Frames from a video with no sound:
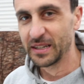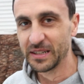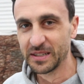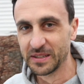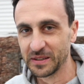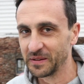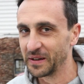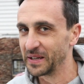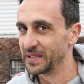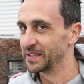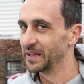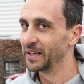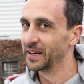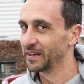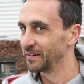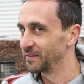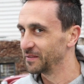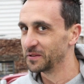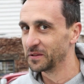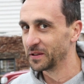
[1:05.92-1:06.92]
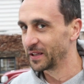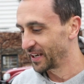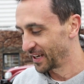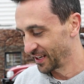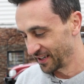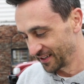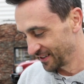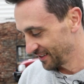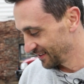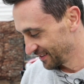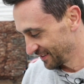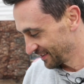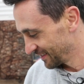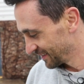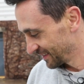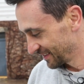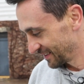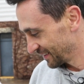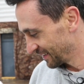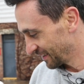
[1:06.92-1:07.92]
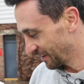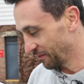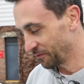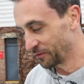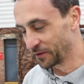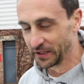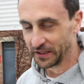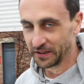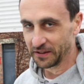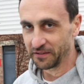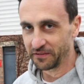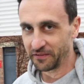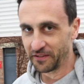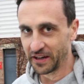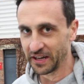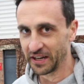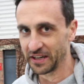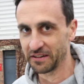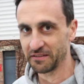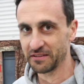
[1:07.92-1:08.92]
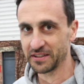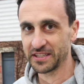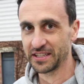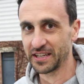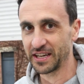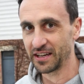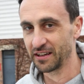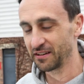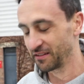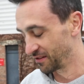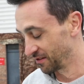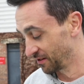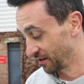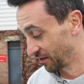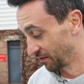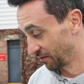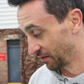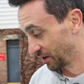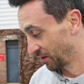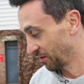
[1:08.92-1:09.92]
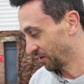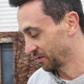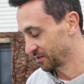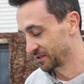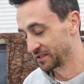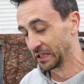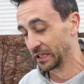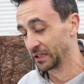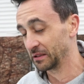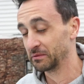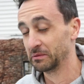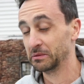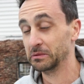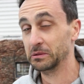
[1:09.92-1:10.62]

It's always like a roulette of what you're going to find under a seat, 33-year-old seat.